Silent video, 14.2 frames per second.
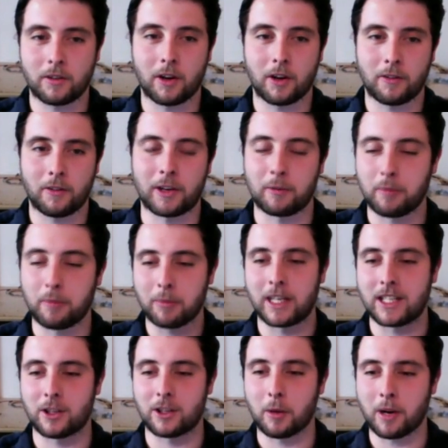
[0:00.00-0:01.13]
I think people
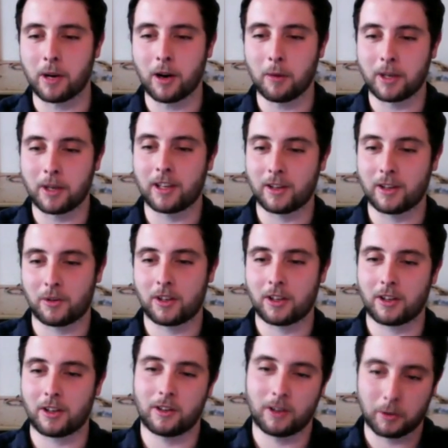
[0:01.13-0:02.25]
need to know about. I mean, the,
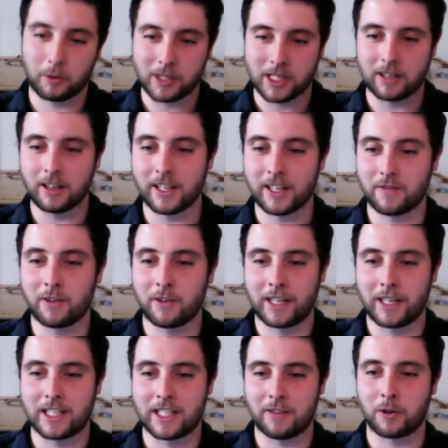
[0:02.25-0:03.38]
like we said earlier, it's
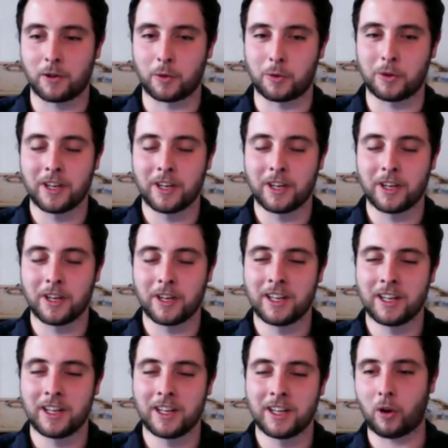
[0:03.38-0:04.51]
really difficult to
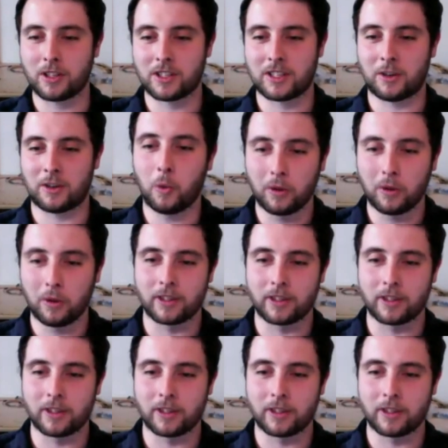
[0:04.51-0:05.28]
get across all of